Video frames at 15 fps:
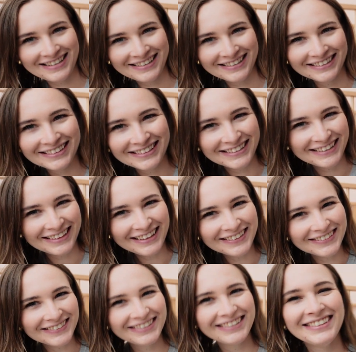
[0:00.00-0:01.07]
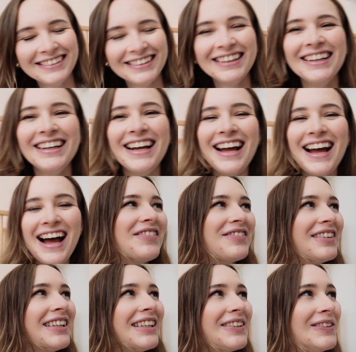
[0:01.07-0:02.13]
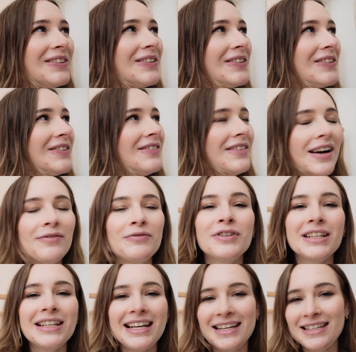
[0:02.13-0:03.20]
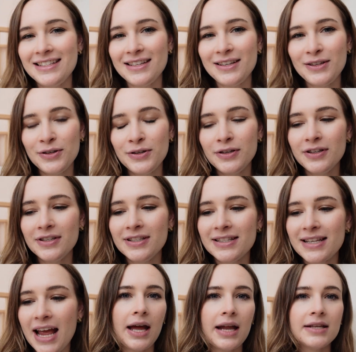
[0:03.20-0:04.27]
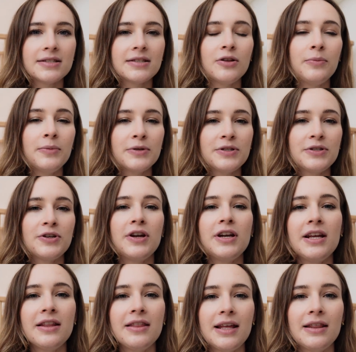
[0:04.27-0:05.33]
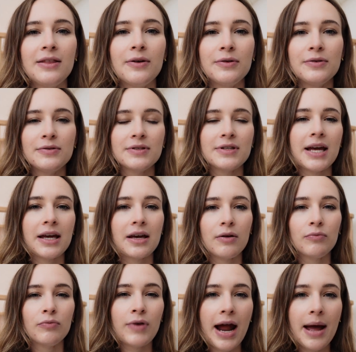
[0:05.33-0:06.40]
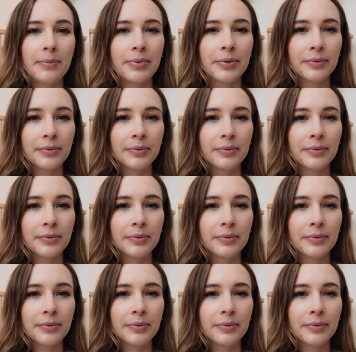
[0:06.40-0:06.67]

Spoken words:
Hello. Really cool, really easy to use, and it's a lot more sturdier than those like wrap